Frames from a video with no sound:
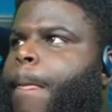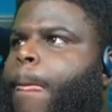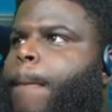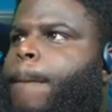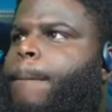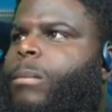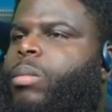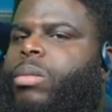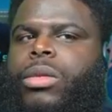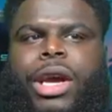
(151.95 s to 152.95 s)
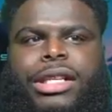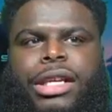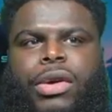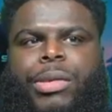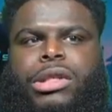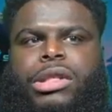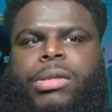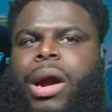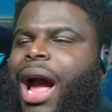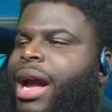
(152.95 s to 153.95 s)
So I decide to go
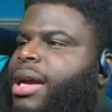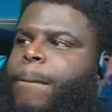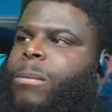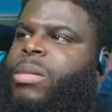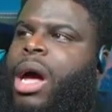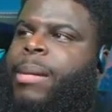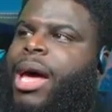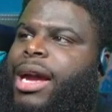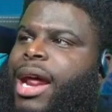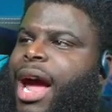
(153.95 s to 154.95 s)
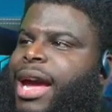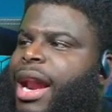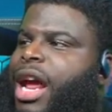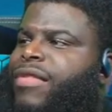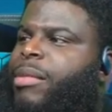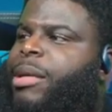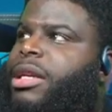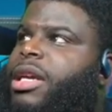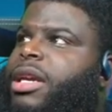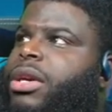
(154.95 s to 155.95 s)
for it, and I don't take
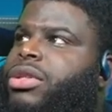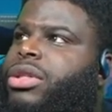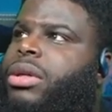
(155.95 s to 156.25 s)
out Wong.